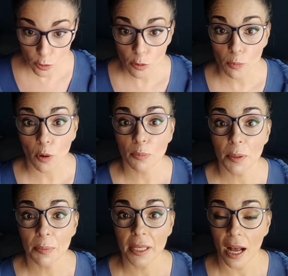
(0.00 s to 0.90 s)
You will keep it
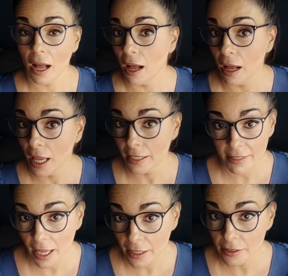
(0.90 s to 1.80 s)
in place
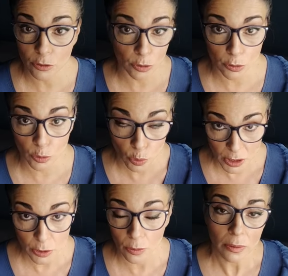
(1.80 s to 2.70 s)
for
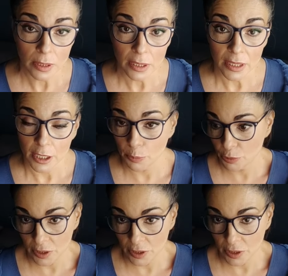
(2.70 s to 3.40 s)
approximately 3 months.